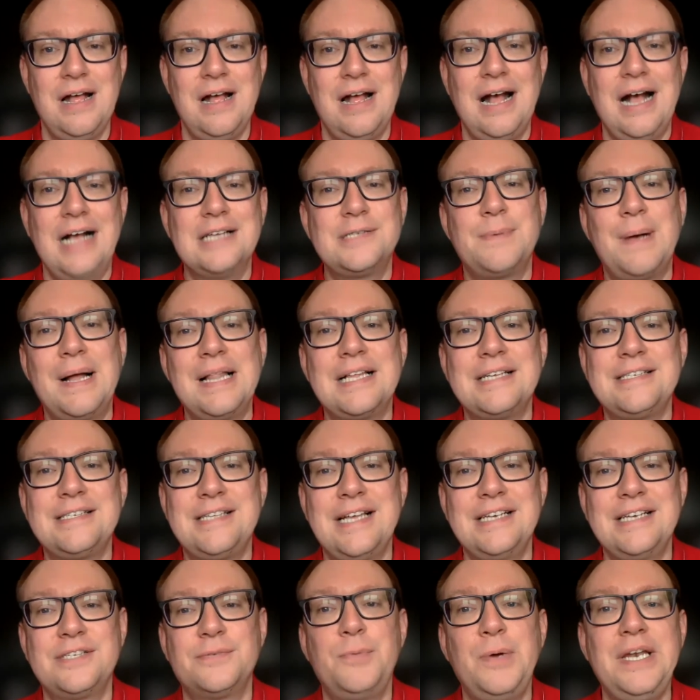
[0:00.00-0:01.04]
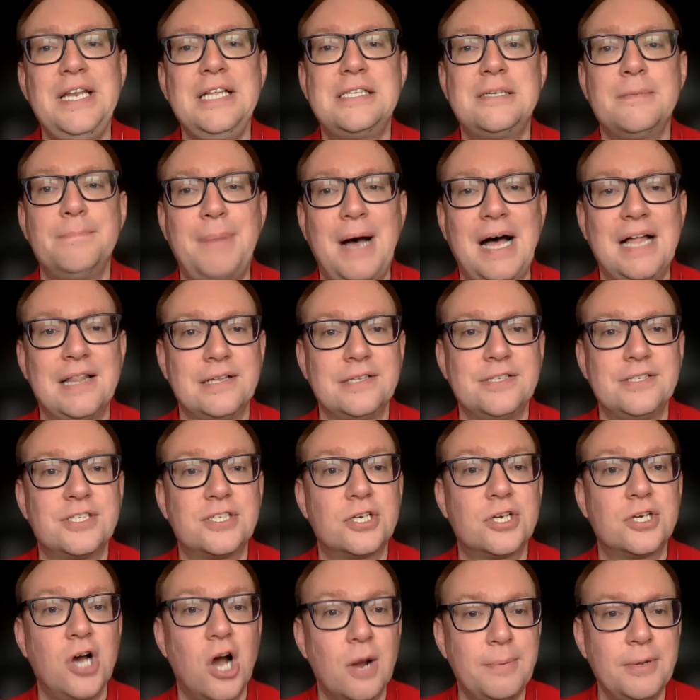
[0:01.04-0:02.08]
As well as this, we need to balance the
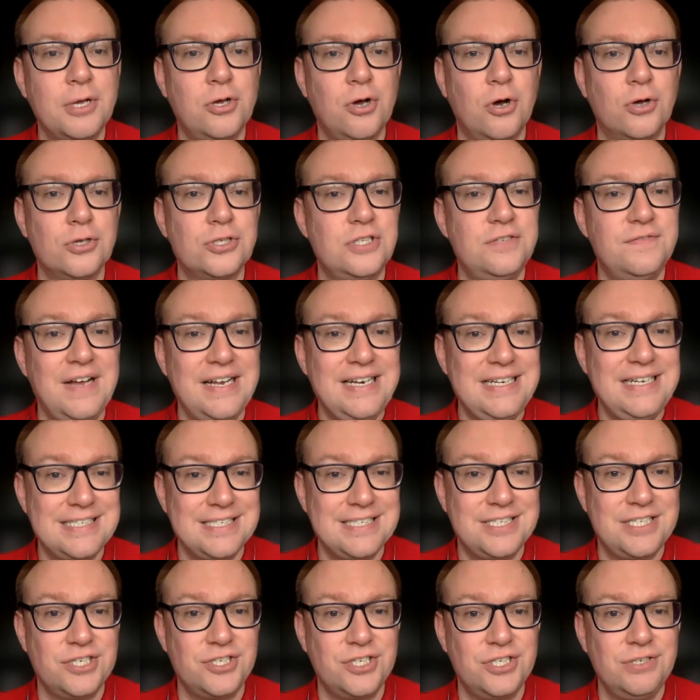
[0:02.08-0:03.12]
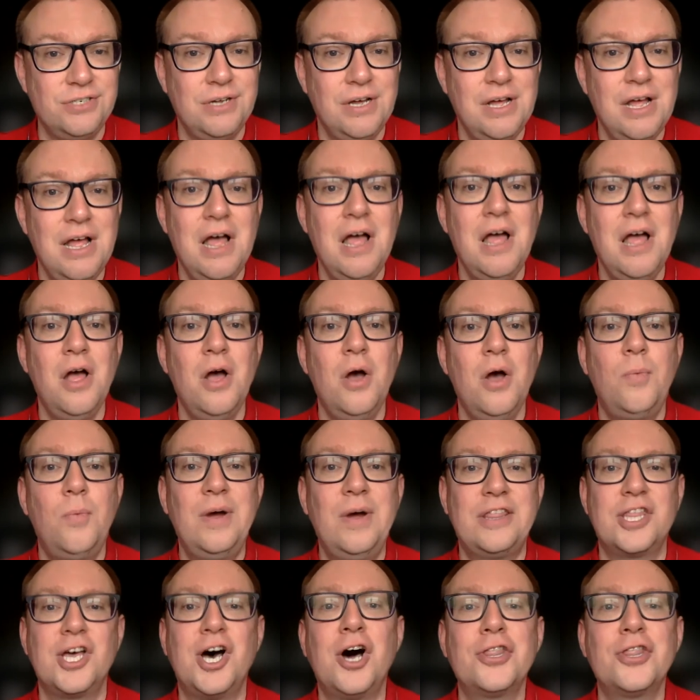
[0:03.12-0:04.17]
carbon cost of any decision
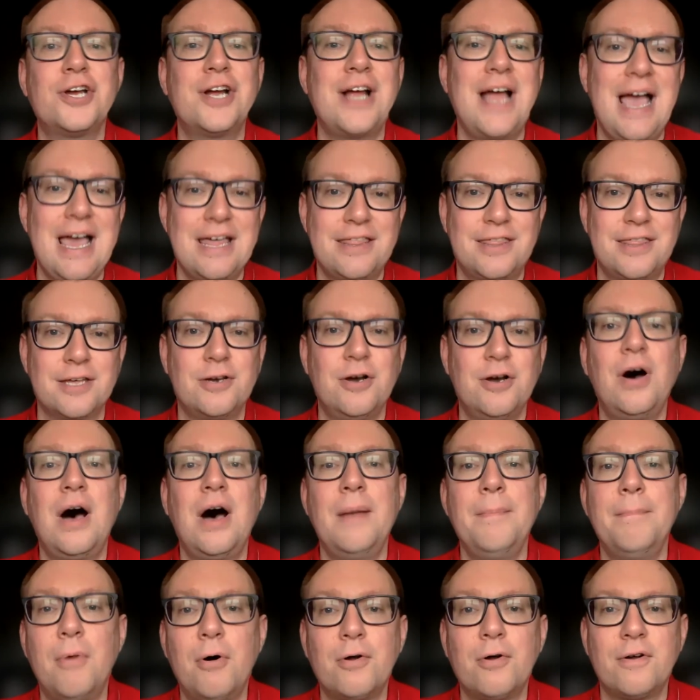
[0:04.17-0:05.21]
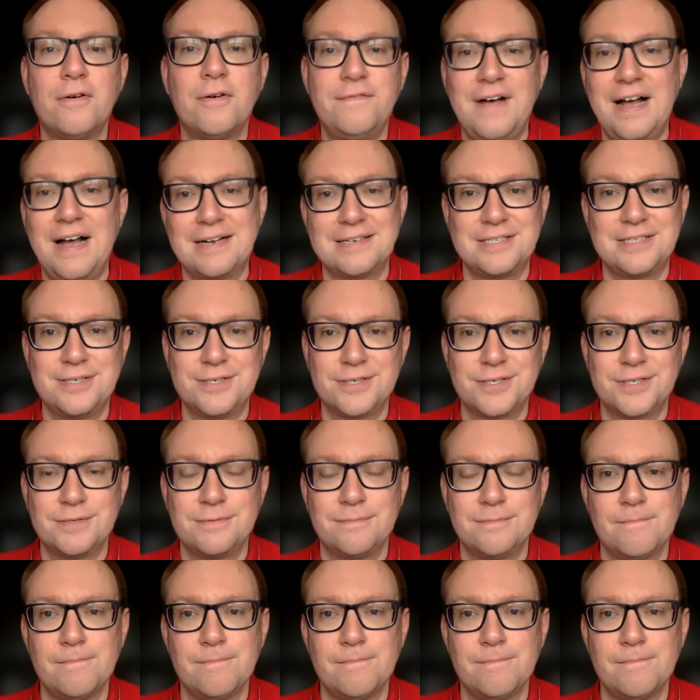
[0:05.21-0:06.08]
with other ethical and moral factors.